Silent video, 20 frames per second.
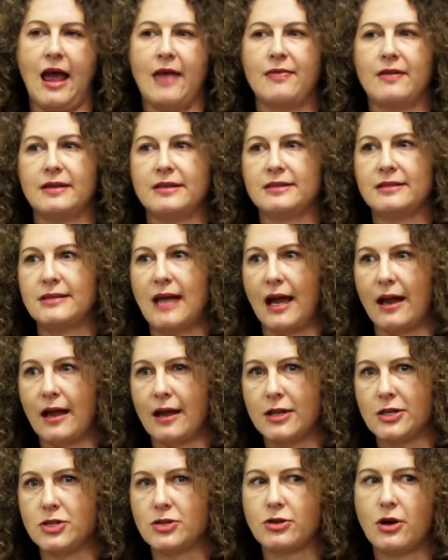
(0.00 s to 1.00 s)
And the
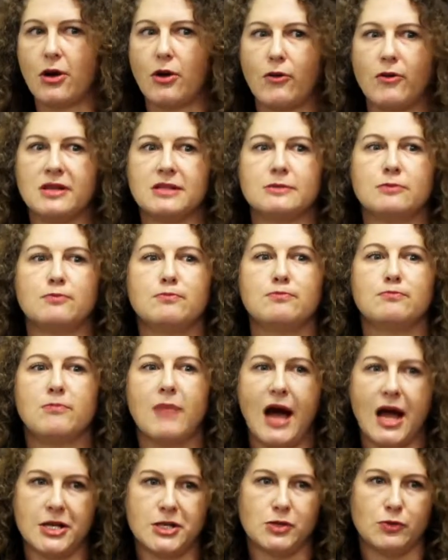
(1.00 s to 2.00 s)
second stroke was
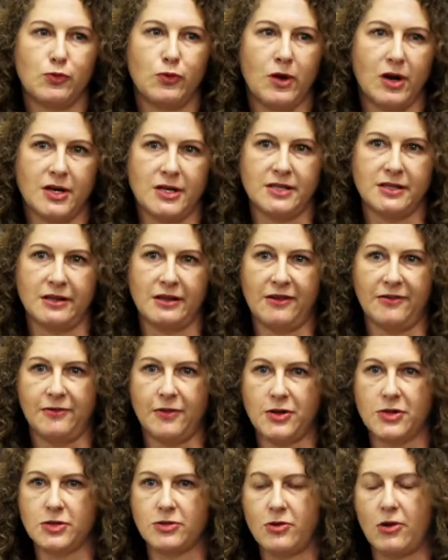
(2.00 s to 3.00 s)
much worse than the
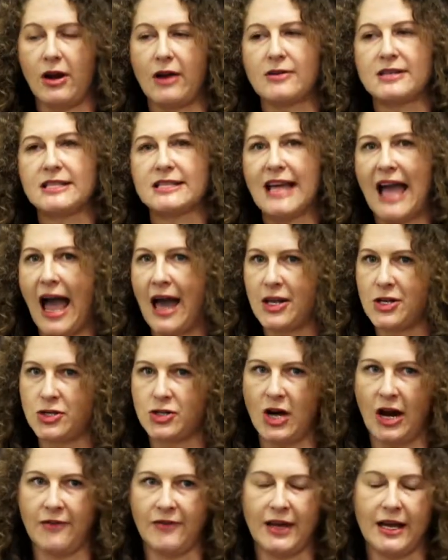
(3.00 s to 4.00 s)
first stroke. It was
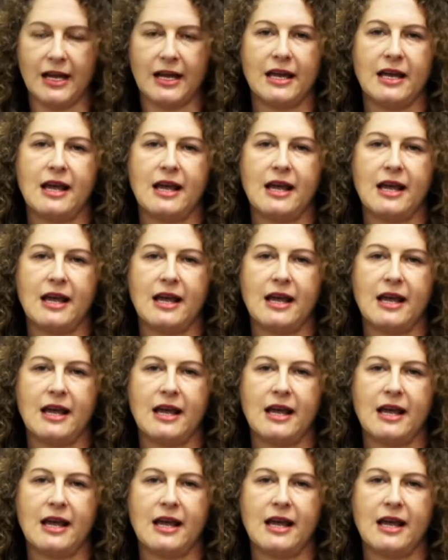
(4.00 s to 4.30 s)
catastrophic.